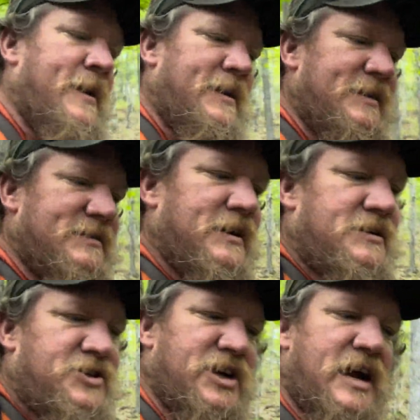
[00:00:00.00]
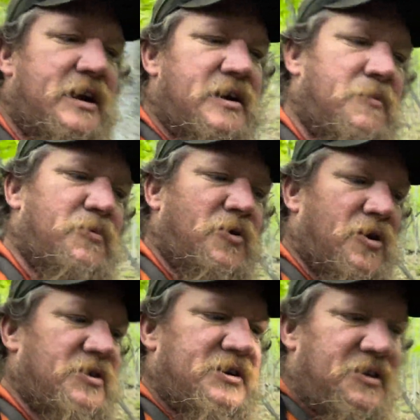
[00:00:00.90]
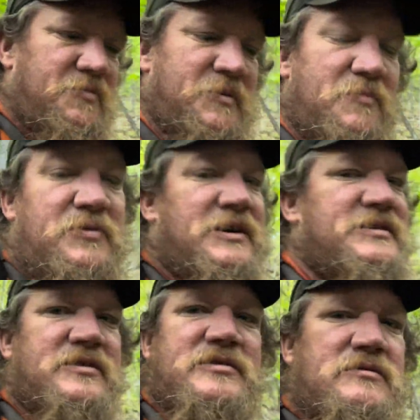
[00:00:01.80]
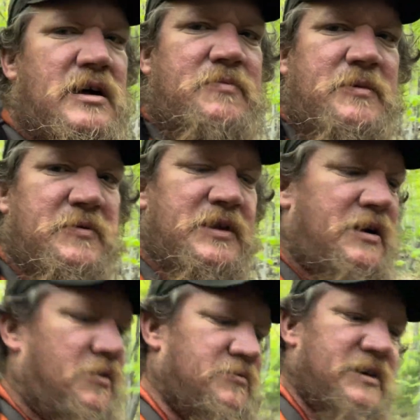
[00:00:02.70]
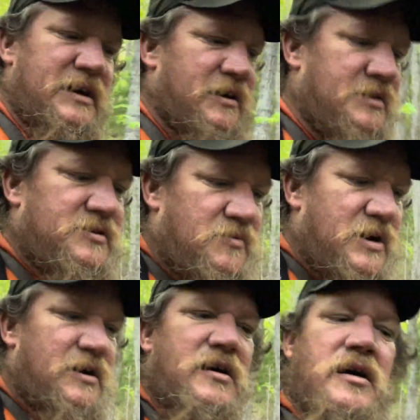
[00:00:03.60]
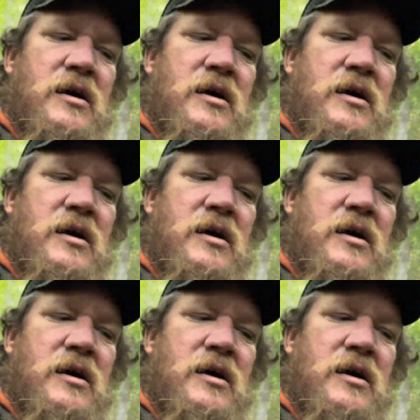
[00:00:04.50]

He's like chatting it up with all these other people. Plus, there's a lot of people there who, like, I swear,